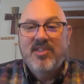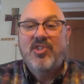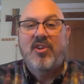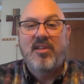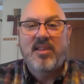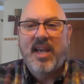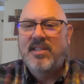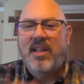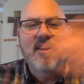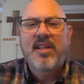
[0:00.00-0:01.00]
certain
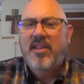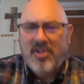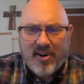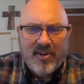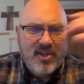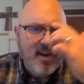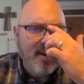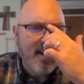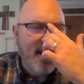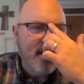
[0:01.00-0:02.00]
things. I look at the church
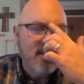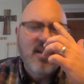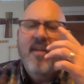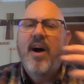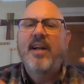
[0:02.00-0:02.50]
here and I just